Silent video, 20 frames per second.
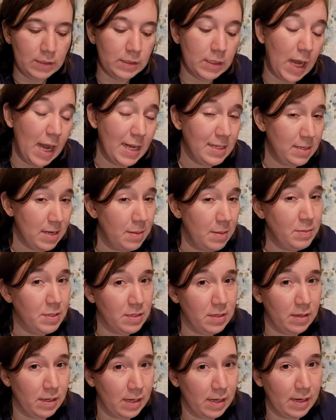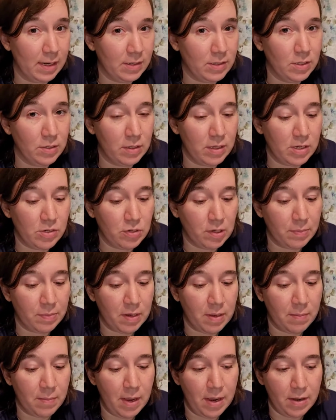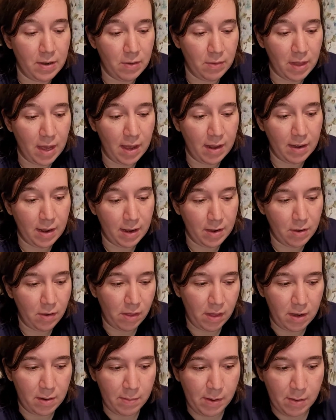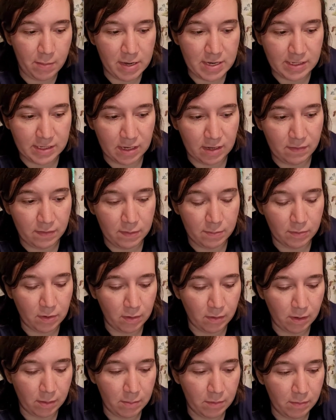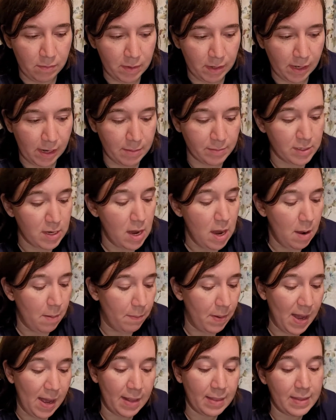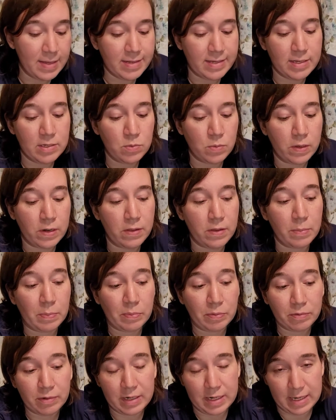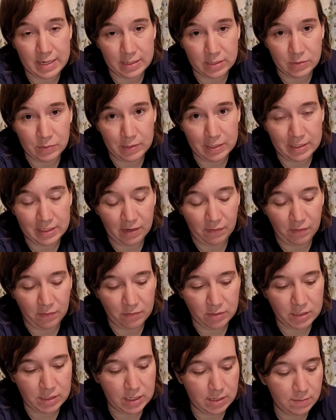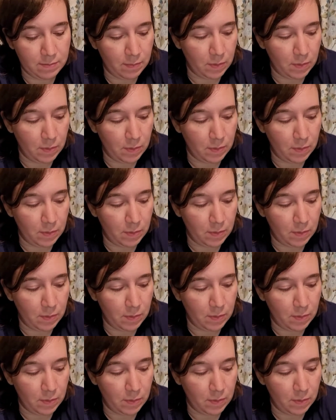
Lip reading: I'm still going to get totally tripped up. I know that. I know that about myself in program movement games. But this is one of the prettiest ones I've ever seen.